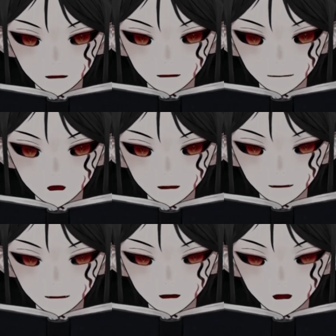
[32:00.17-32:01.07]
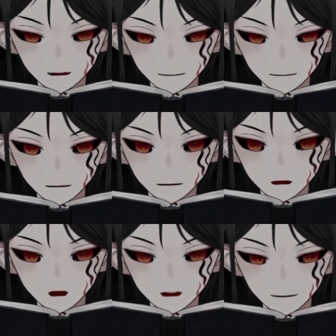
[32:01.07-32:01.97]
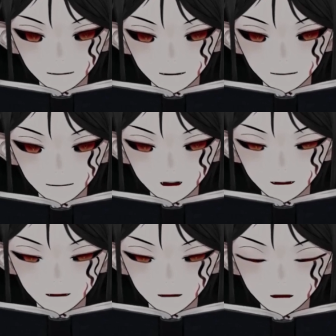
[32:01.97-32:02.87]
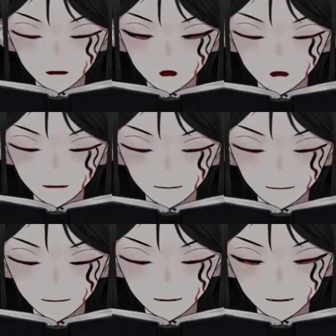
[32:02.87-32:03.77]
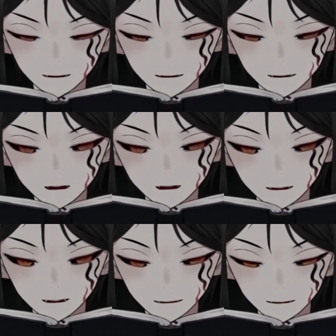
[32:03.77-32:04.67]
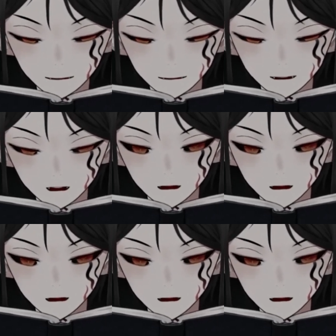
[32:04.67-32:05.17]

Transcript: my cans rattling like ghostly chains.